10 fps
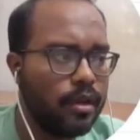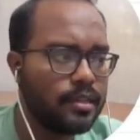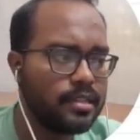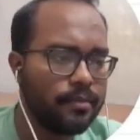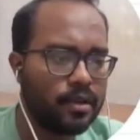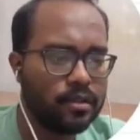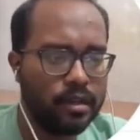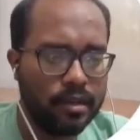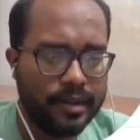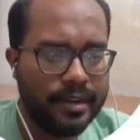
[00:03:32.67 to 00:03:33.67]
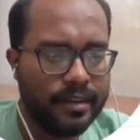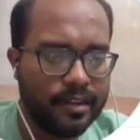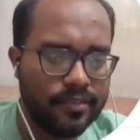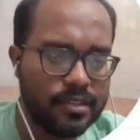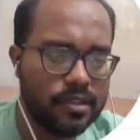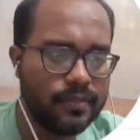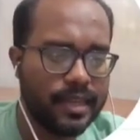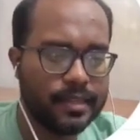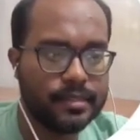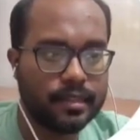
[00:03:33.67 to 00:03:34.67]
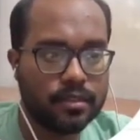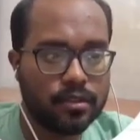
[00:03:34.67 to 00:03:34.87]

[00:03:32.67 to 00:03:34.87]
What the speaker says: less about the interface of the Excel.